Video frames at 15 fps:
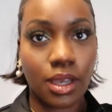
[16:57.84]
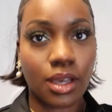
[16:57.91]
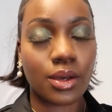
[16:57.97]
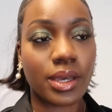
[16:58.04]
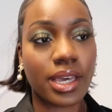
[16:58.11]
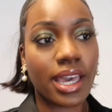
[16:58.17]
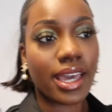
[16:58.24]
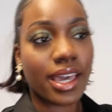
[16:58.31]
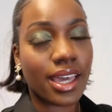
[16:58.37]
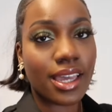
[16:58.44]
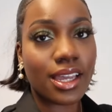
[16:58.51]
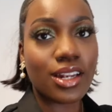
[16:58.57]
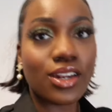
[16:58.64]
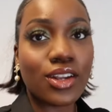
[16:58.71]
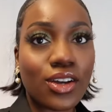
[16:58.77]

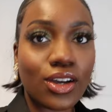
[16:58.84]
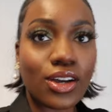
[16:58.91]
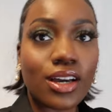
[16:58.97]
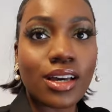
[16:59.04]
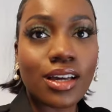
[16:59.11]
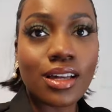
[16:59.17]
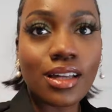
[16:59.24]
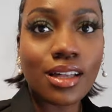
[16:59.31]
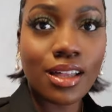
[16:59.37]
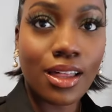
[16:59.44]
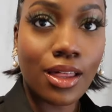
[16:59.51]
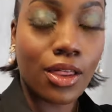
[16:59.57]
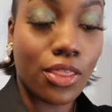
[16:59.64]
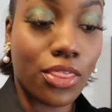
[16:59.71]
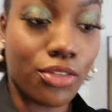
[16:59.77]
Okay, look
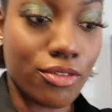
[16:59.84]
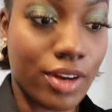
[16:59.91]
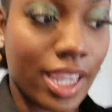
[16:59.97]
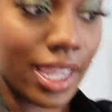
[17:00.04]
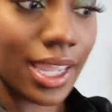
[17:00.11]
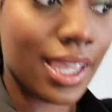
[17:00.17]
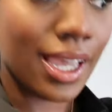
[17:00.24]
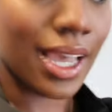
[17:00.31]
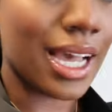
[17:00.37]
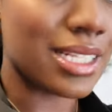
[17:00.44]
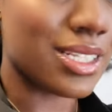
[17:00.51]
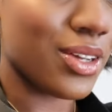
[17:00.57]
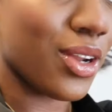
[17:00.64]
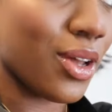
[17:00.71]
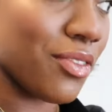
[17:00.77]
three. I
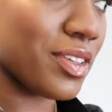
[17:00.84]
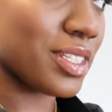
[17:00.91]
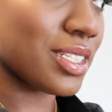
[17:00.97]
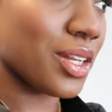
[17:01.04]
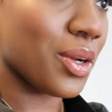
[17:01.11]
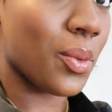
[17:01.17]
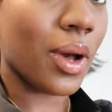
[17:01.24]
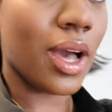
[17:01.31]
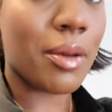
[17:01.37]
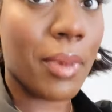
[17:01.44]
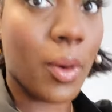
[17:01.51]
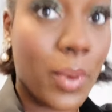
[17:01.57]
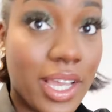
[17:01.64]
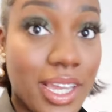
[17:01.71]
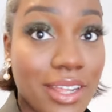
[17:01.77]
don't know if it's gonna work,
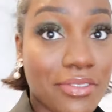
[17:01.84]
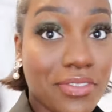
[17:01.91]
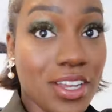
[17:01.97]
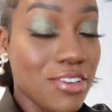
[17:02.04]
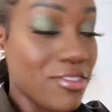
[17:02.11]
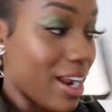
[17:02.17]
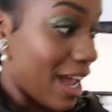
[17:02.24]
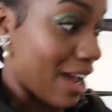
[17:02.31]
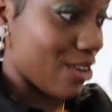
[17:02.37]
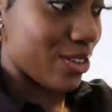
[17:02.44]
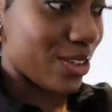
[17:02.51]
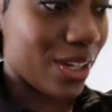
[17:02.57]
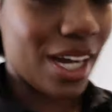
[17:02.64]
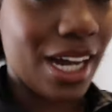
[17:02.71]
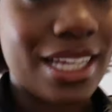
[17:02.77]
but we're gonna figure it out,
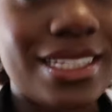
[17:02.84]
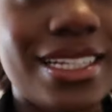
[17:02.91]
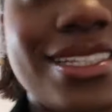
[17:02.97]
you guys.